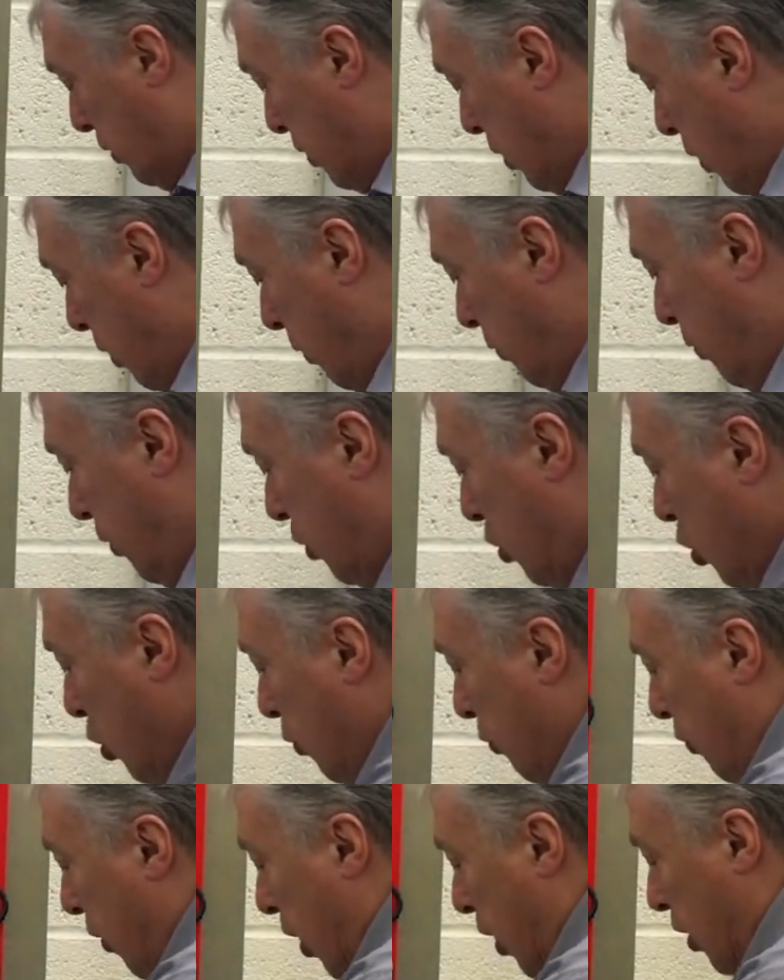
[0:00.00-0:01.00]
So if you
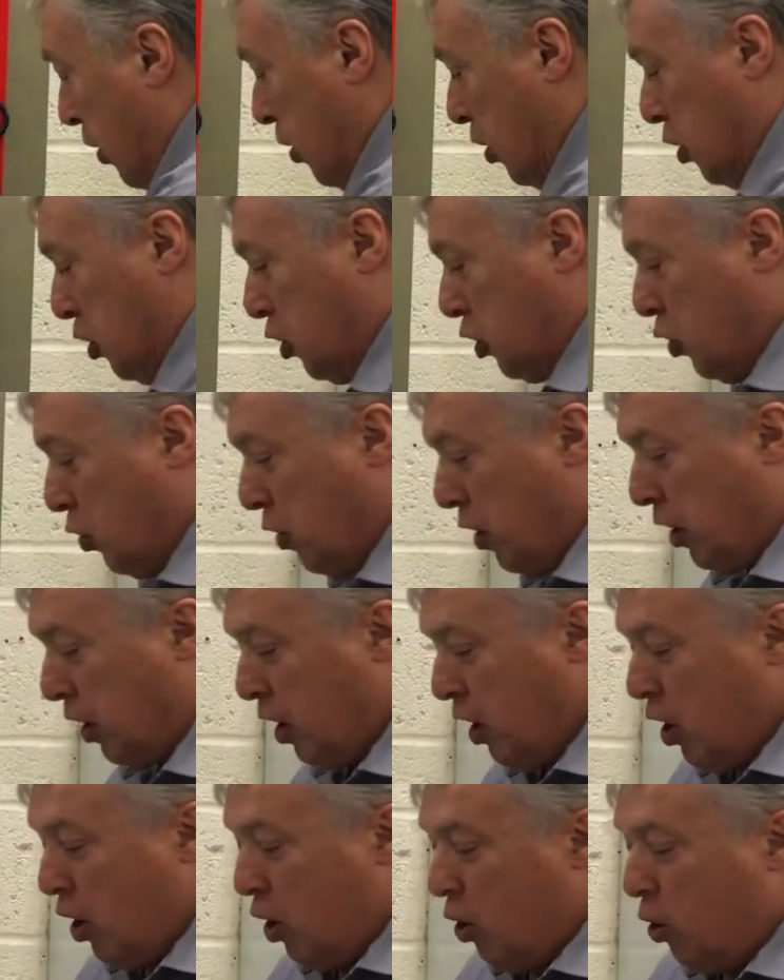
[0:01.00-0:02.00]
do follow this drawing,
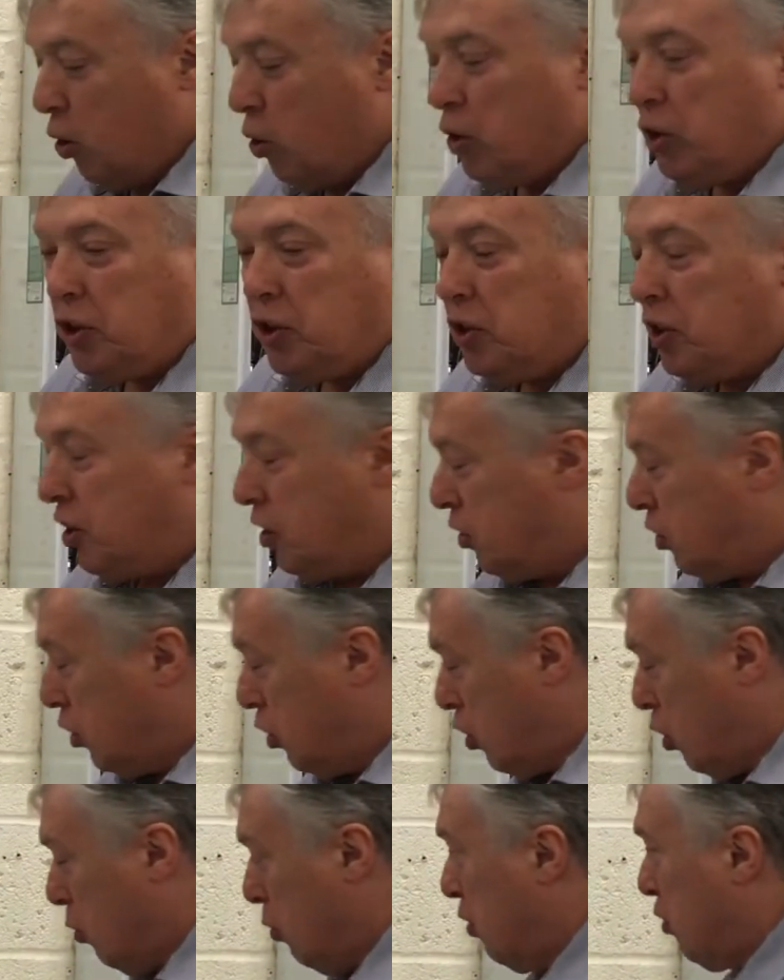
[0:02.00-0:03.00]
all you need to
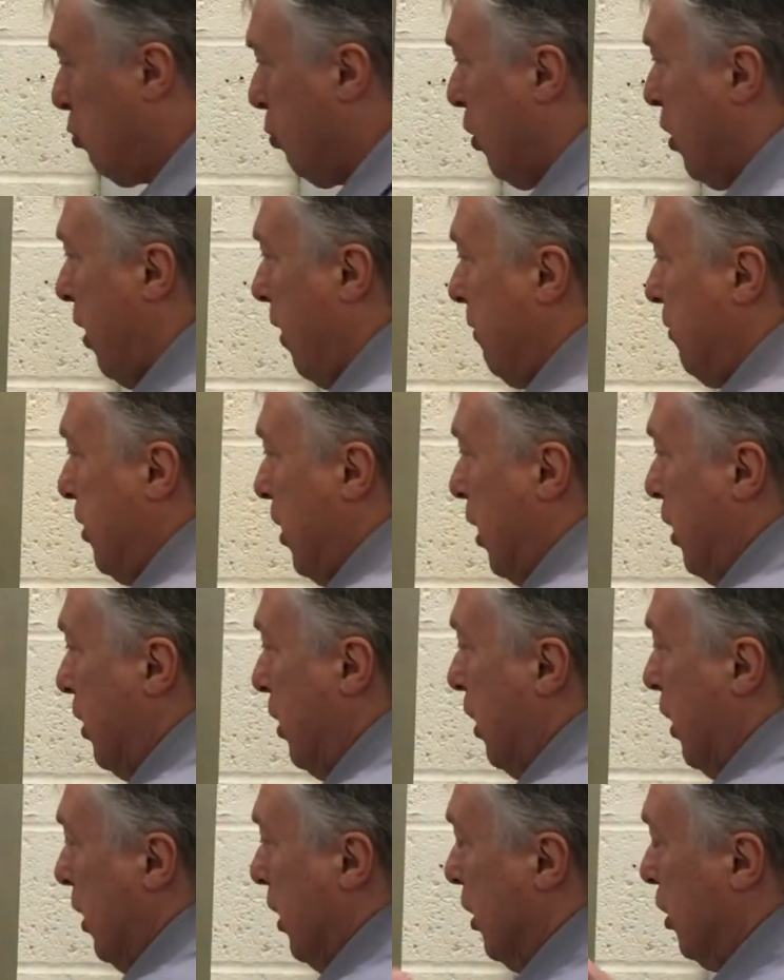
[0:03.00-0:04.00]
do is what I've
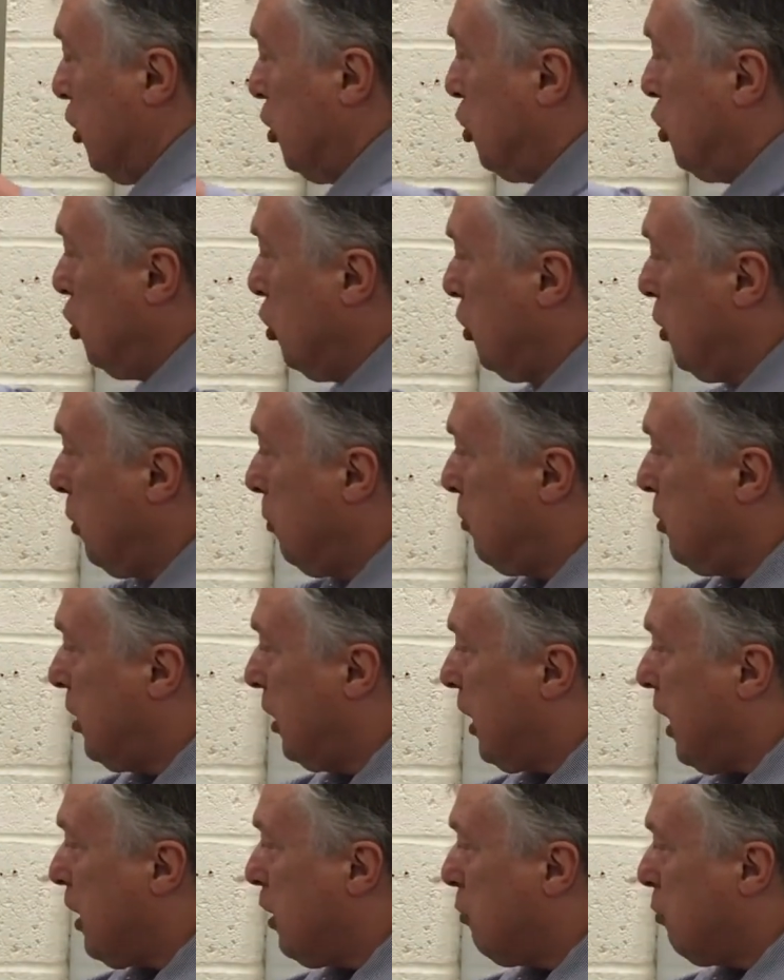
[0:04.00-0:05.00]
done, is join them
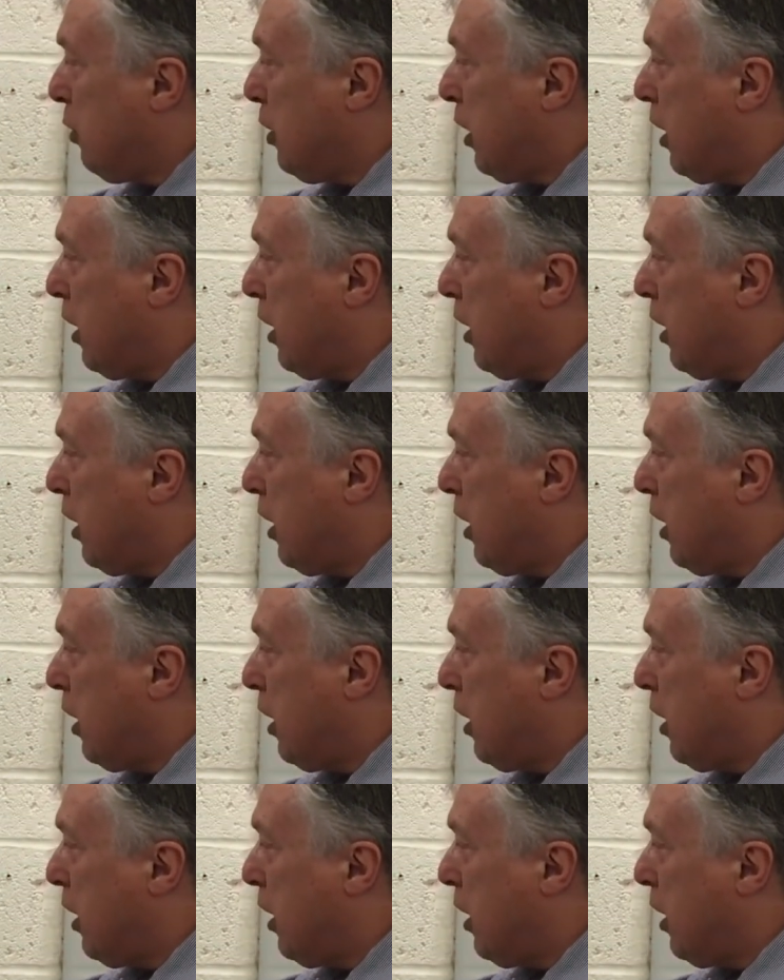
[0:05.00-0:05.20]
together with a